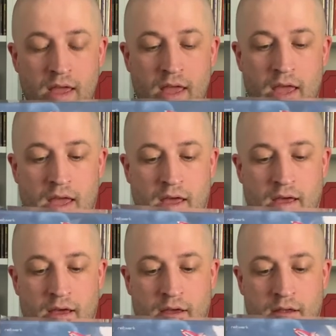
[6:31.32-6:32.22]

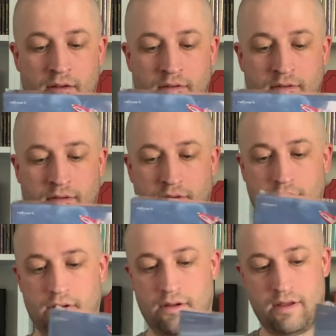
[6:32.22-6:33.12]
and
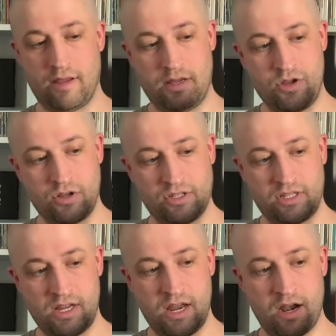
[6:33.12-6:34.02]
you can
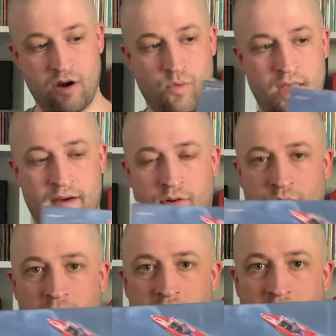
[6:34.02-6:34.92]
see here we have a
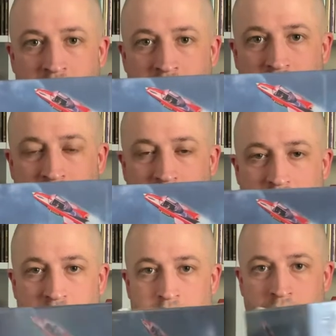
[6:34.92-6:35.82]
really nice
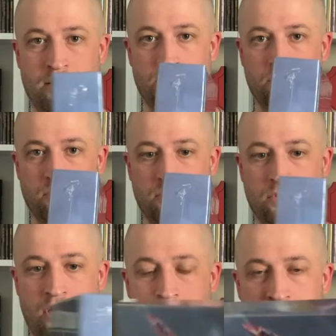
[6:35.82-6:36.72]
um,
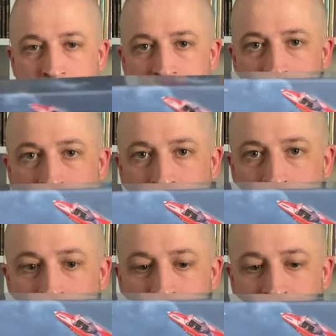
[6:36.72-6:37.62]
large
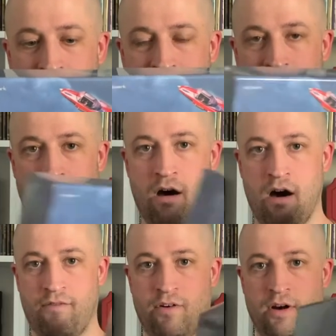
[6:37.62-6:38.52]
box set
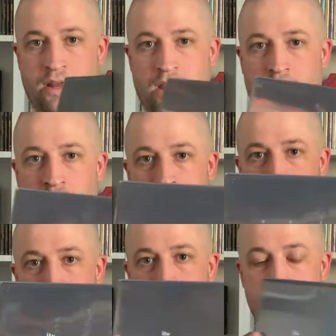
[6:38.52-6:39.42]
offering here.
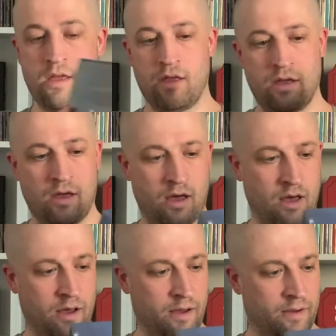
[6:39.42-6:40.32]

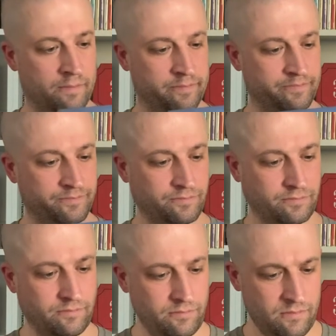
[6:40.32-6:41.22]
Um,
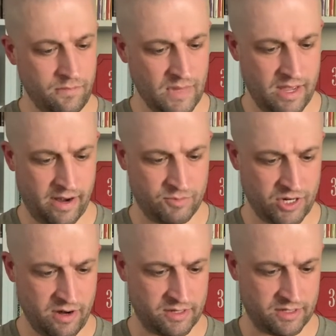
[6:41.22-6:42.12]
and I'm
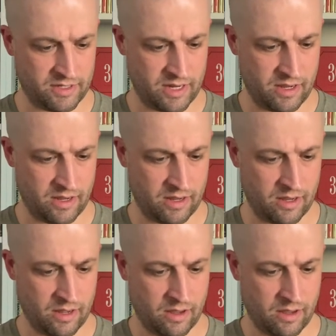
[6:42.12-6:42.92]
trying to see